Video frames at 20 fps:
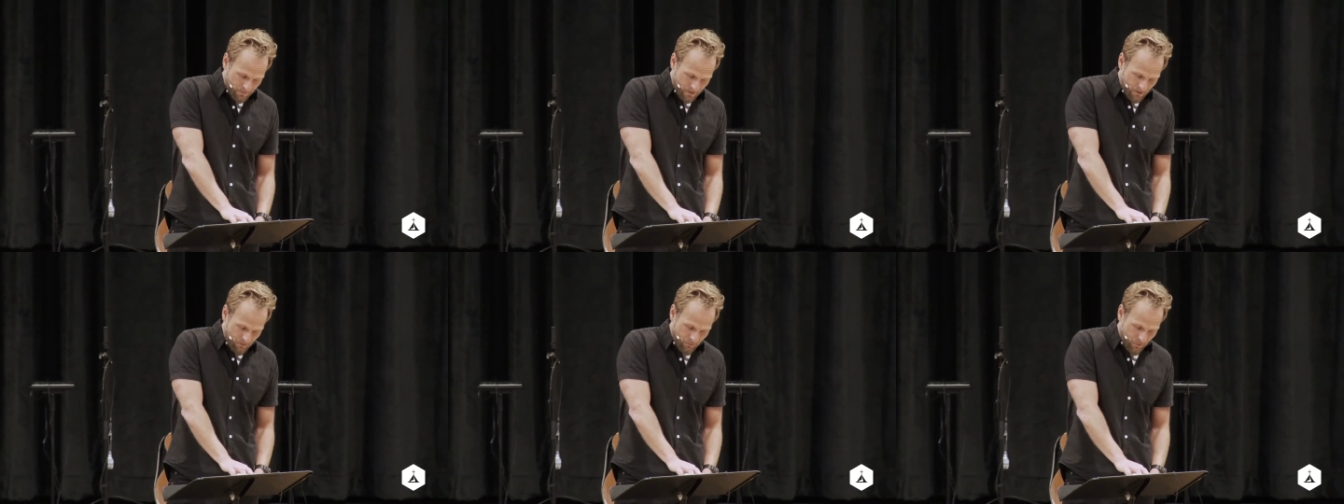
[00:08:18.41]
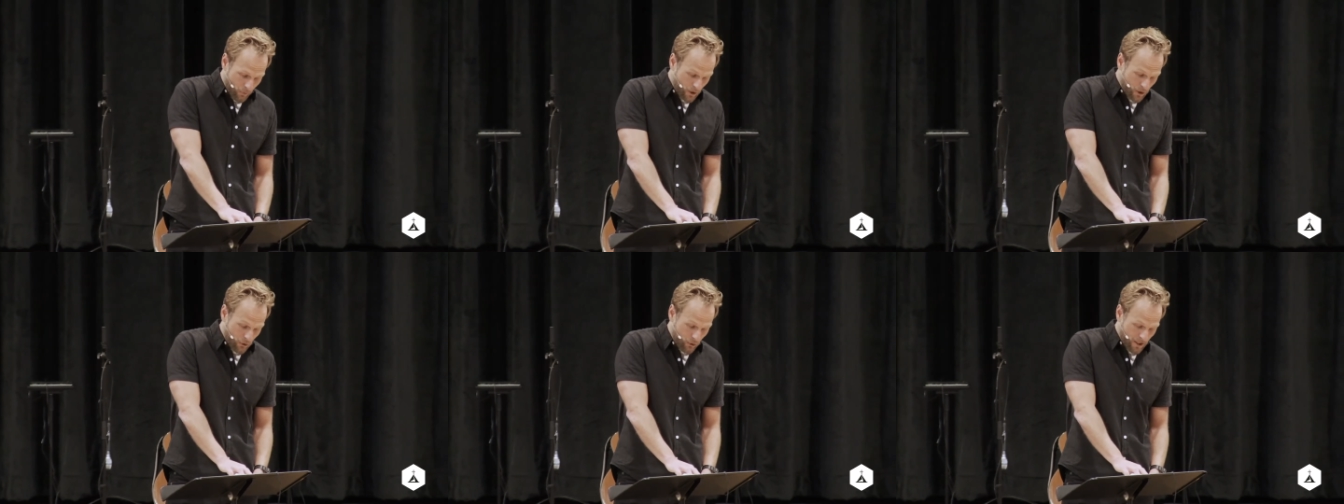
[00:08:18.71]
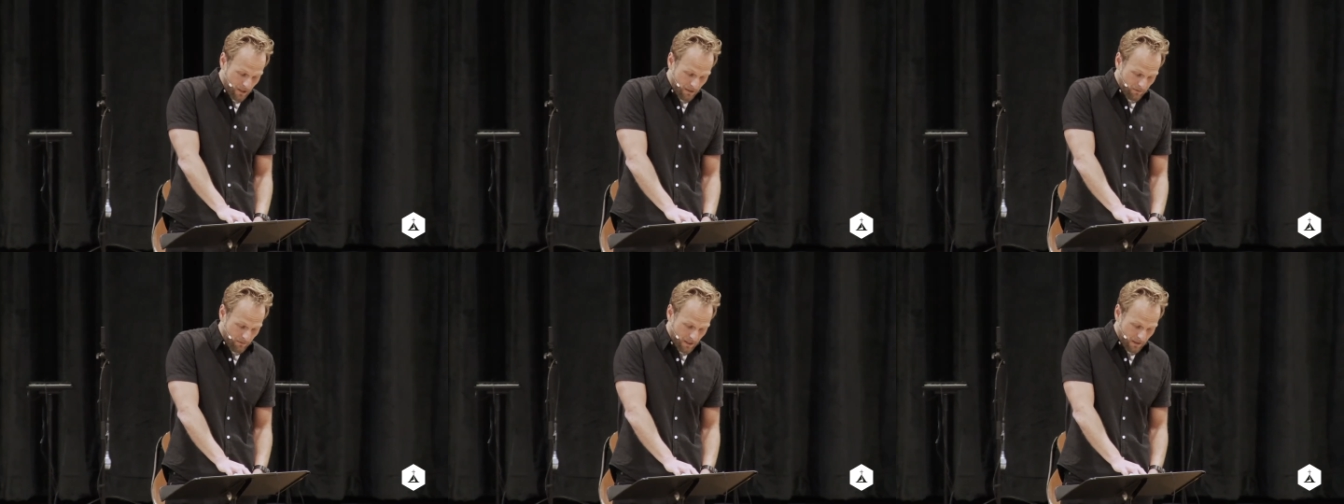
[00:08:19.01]
For when you
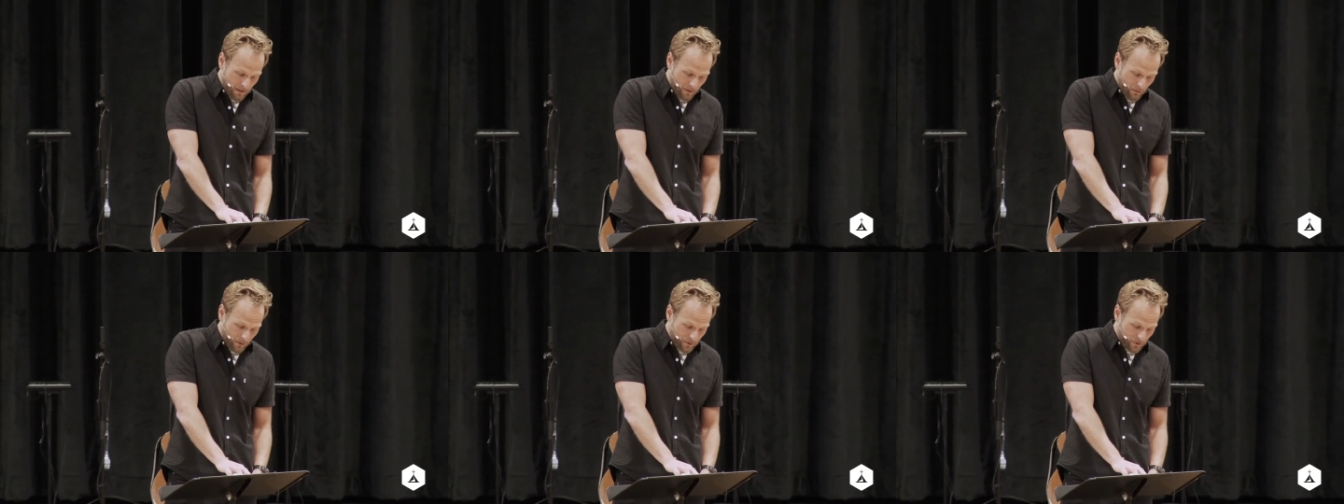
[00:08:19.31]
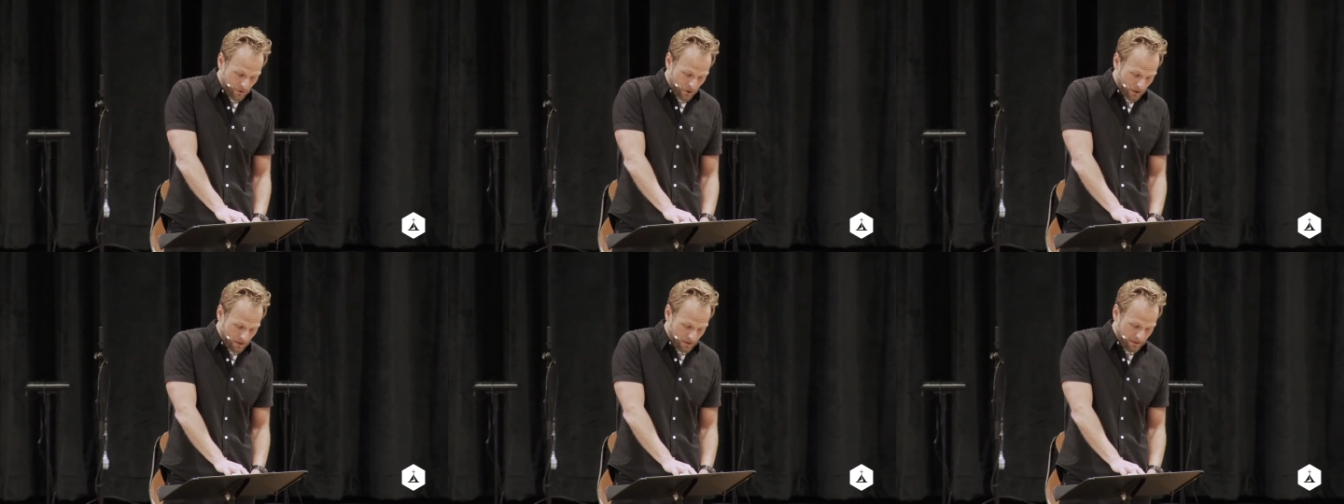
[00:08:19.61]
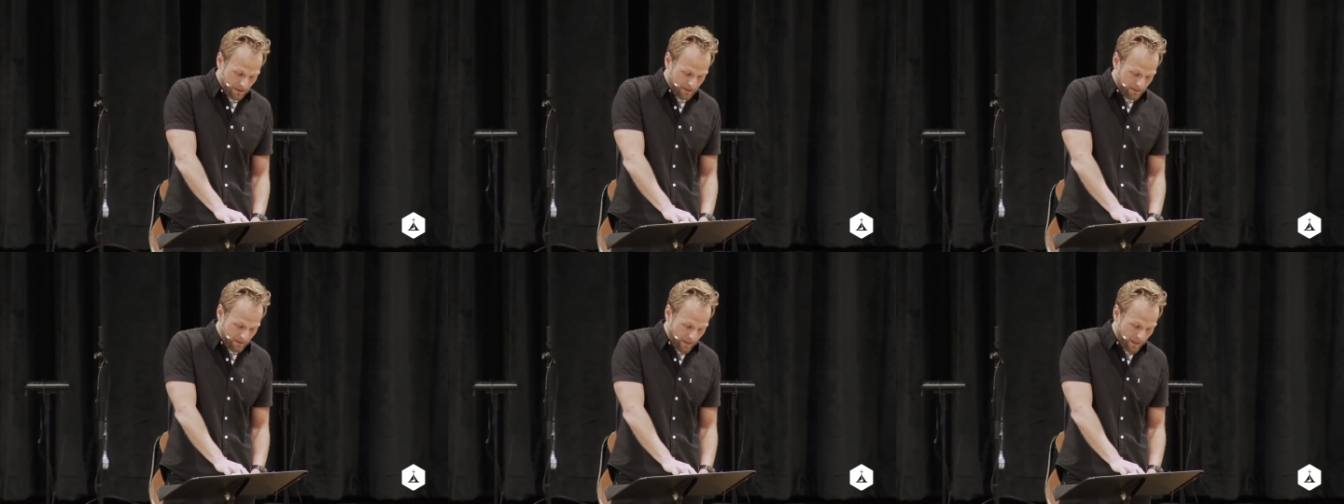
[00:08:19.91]
eat of it, you will
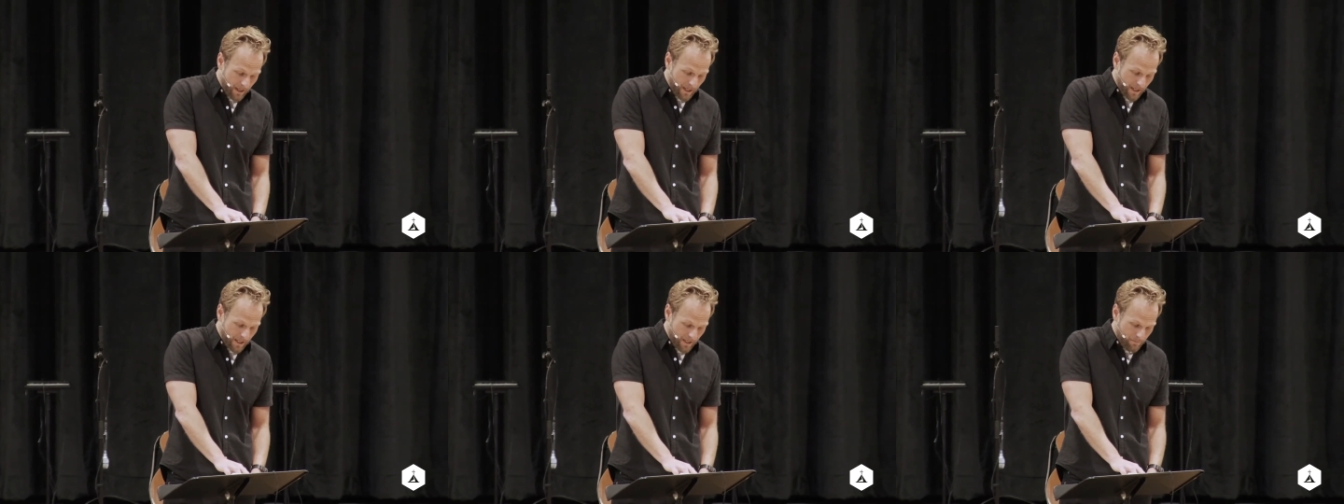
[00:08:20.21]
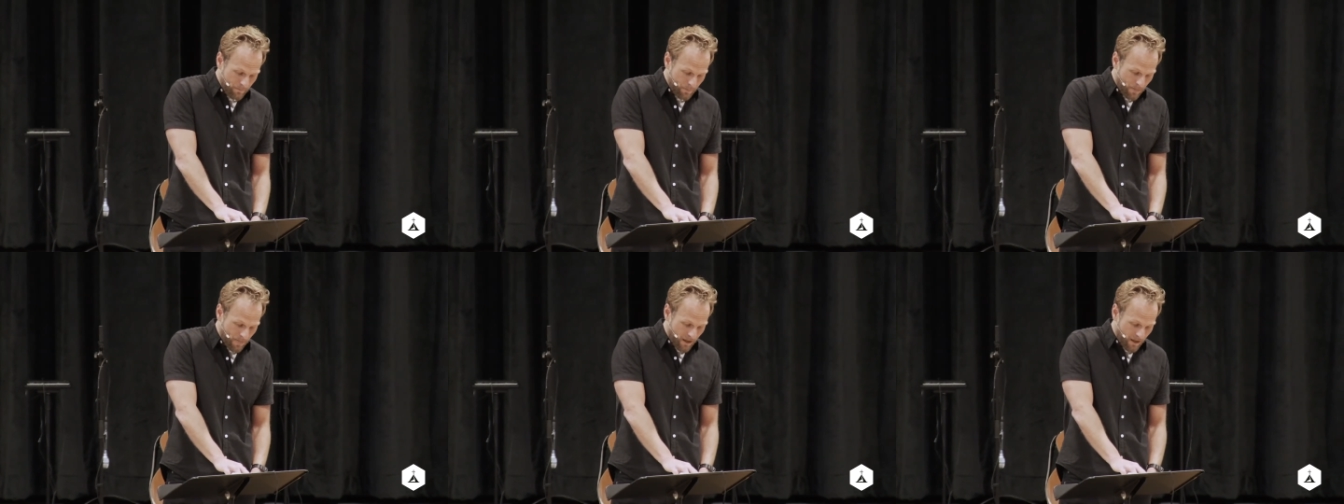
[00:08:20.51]
certainly die.